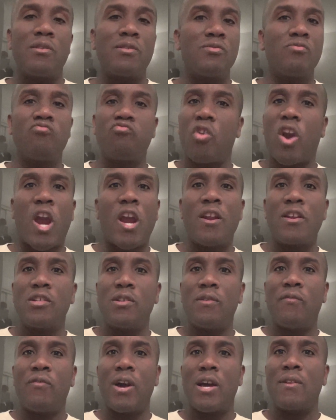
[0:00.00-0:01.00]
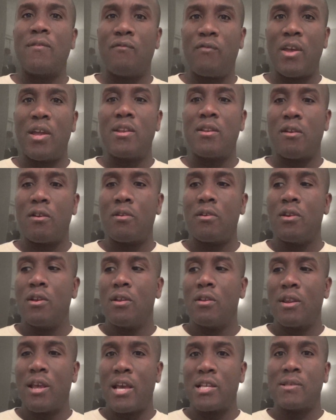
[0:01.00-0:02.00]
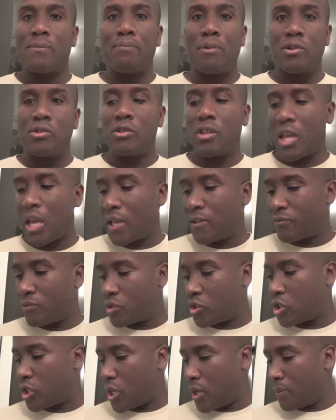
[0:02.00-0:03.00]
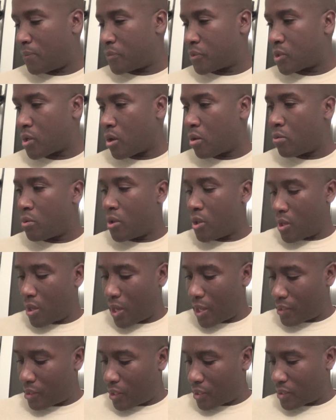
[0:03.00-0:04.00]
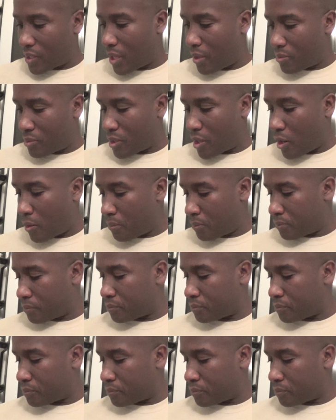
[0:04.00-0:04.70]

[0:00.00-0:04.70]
It's rare that you find a vendor that has a bunch of games for cheap. So I lucked out there.